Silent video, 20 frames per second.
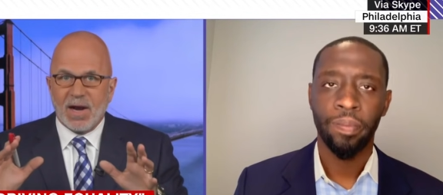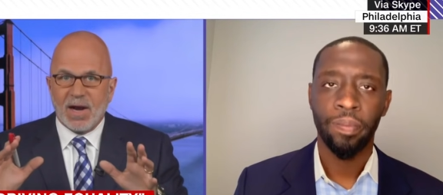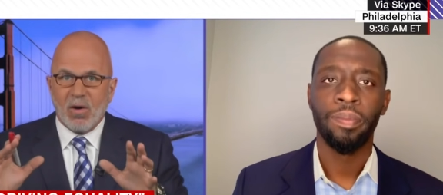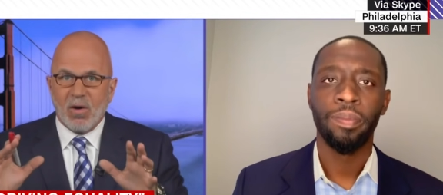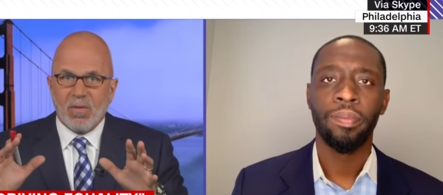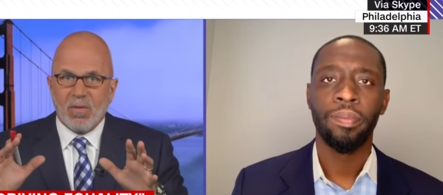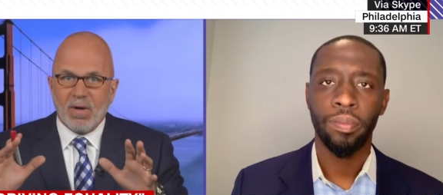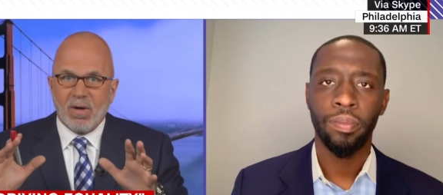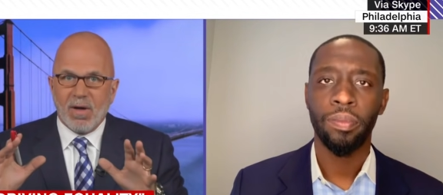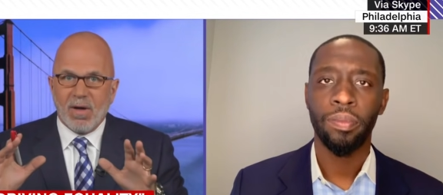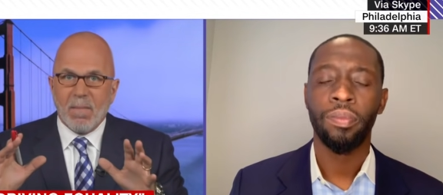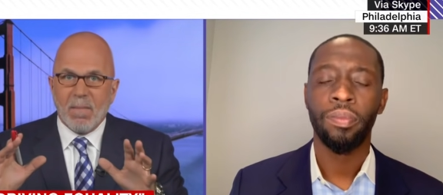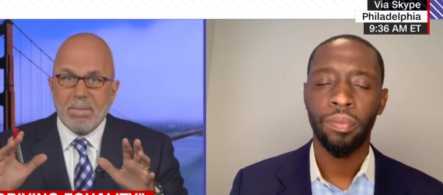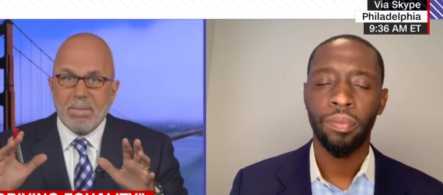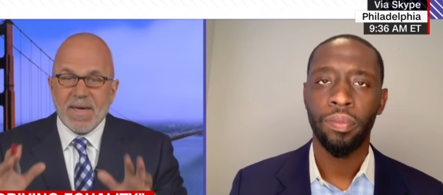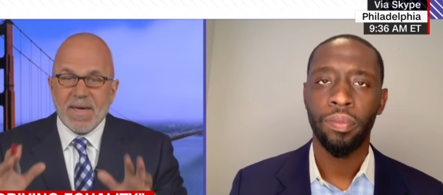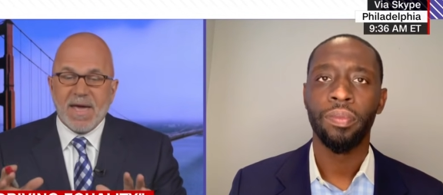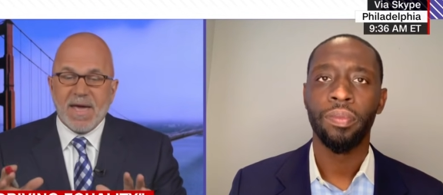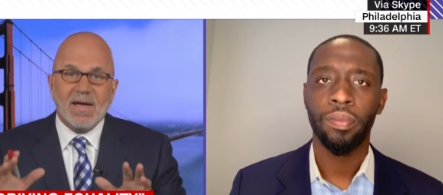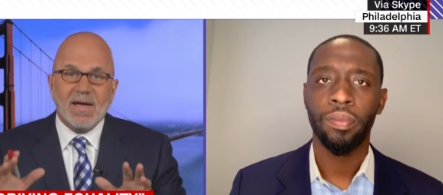Speaker 1: you know,
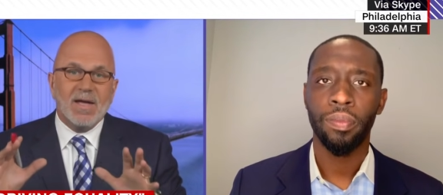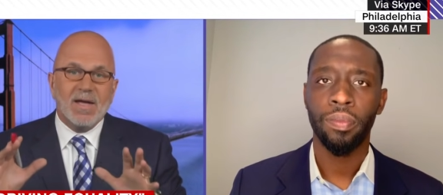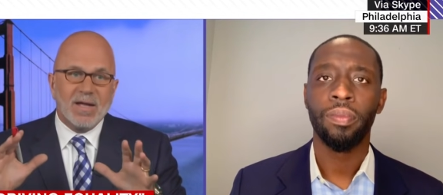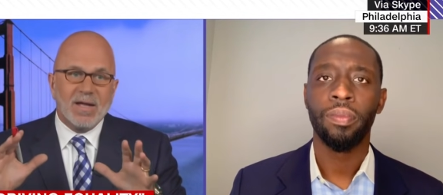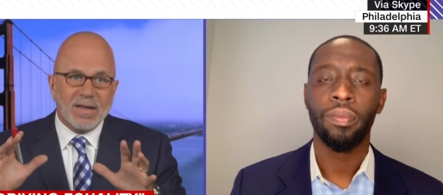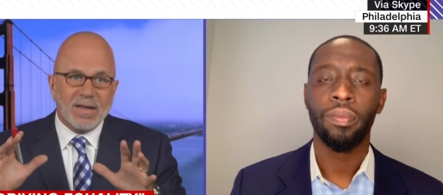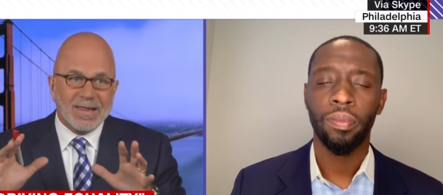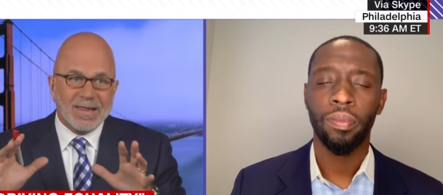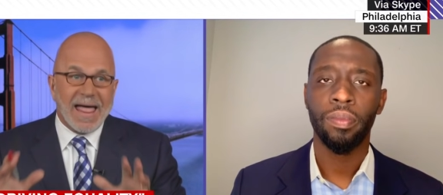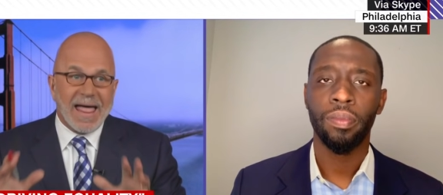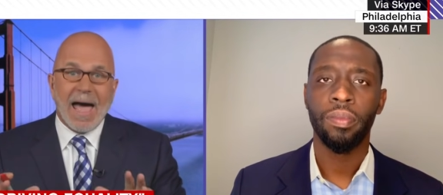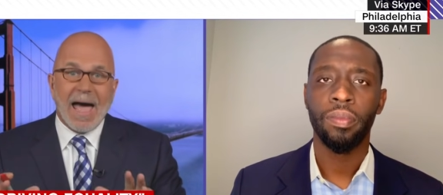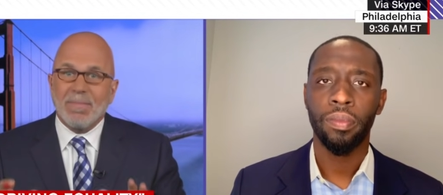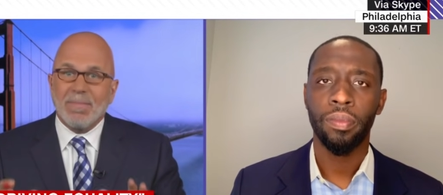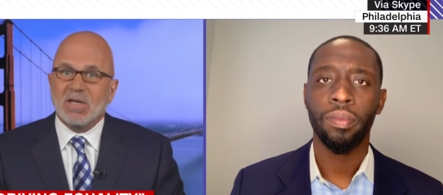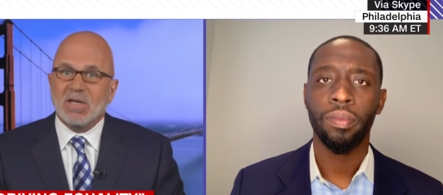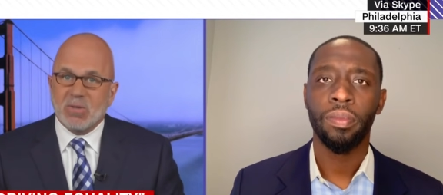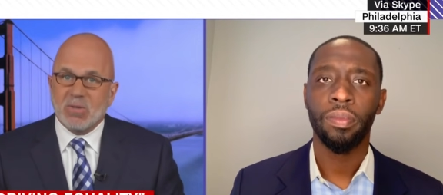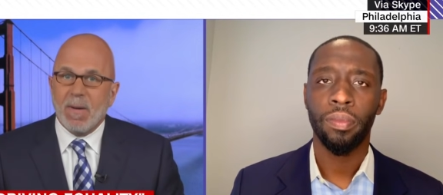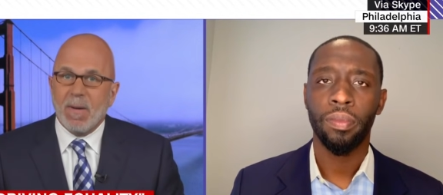a big
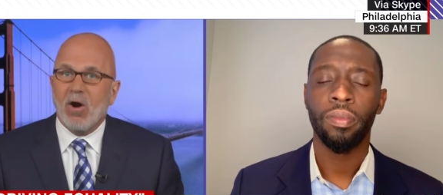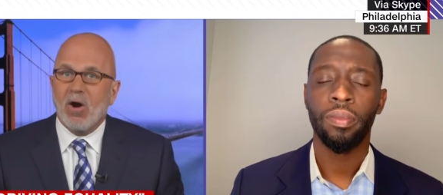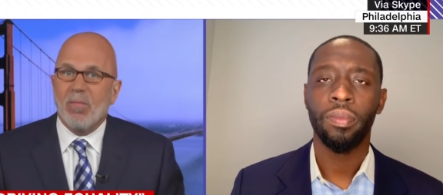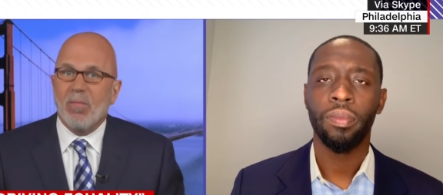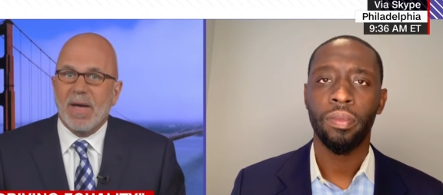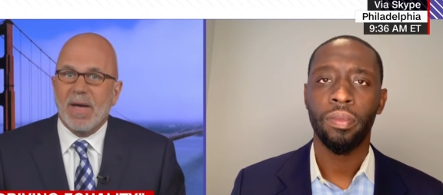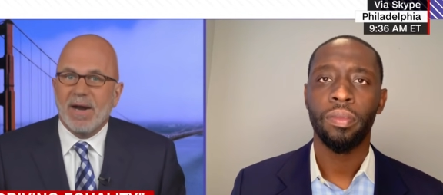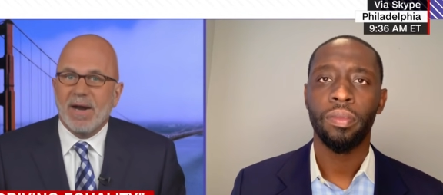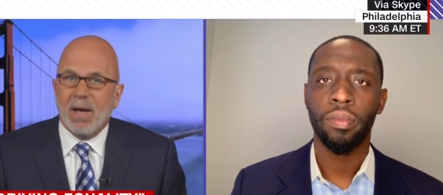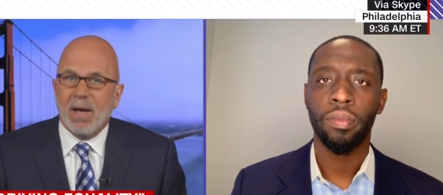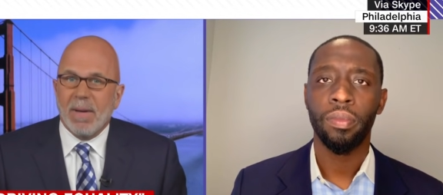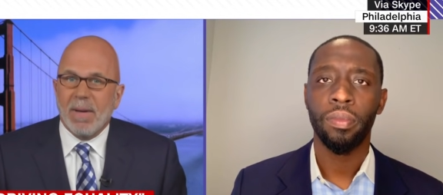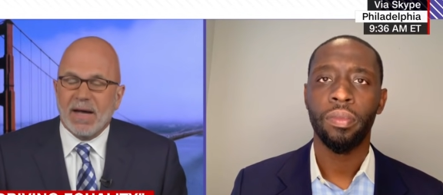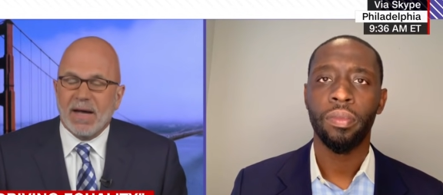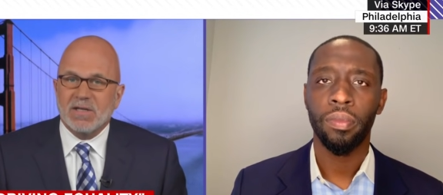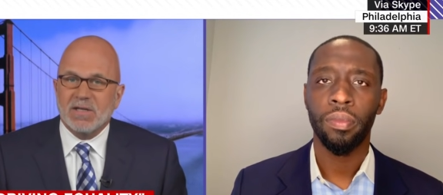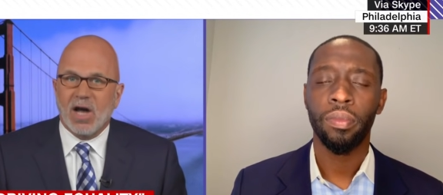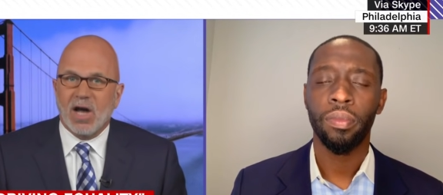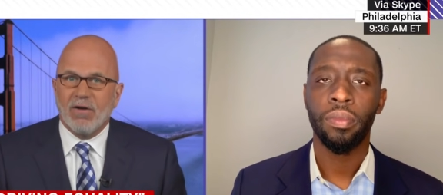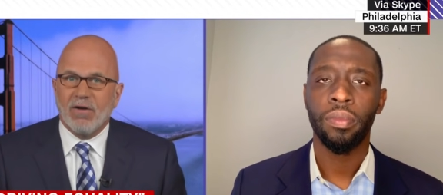lab experiment
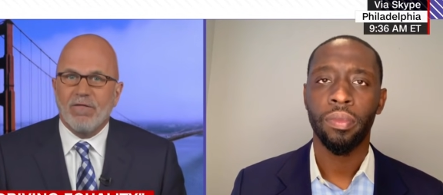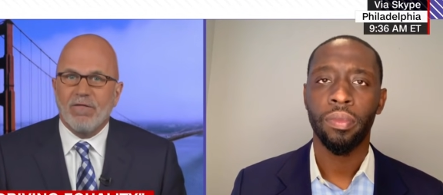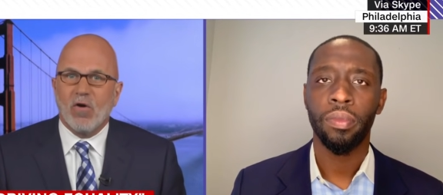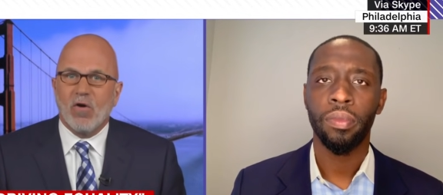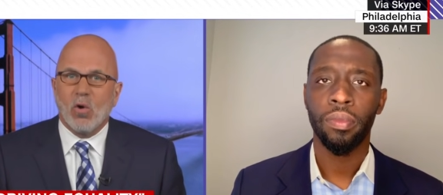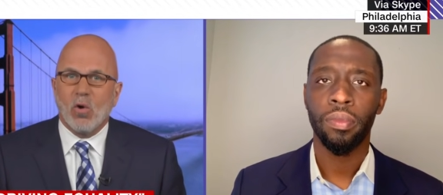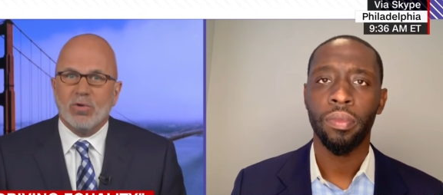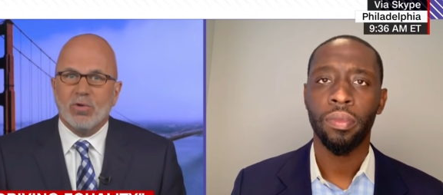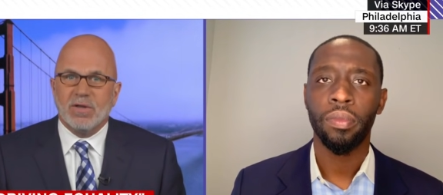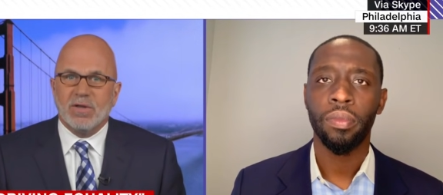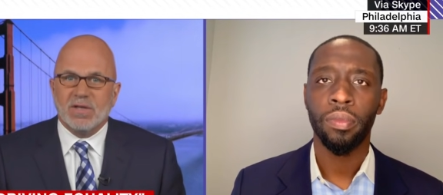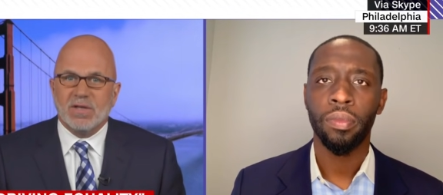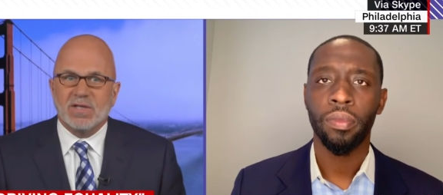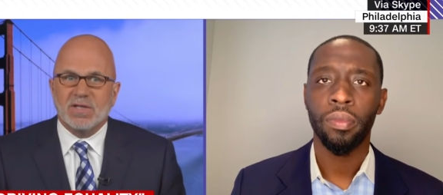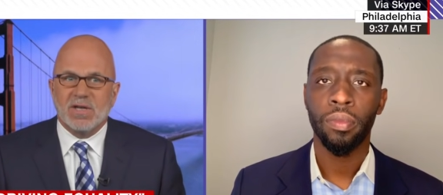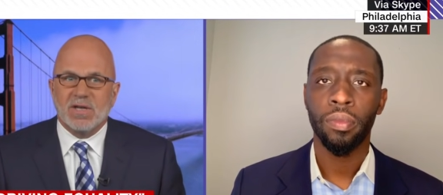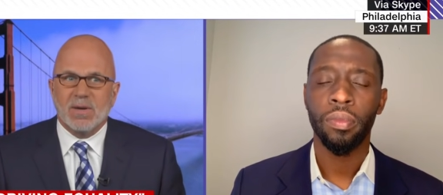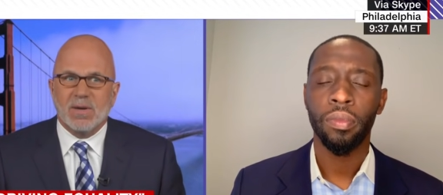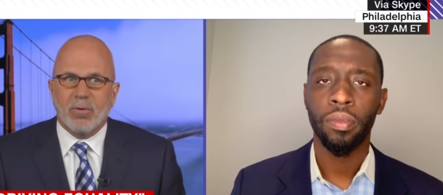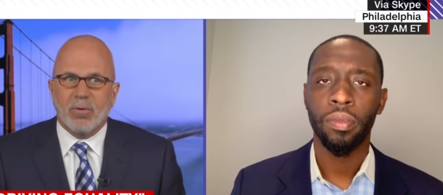about to unfold in
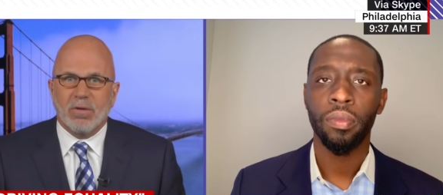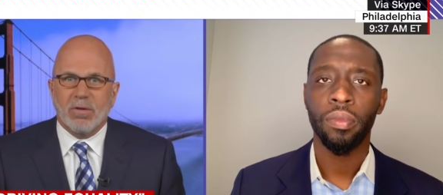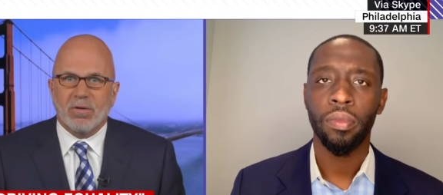the city of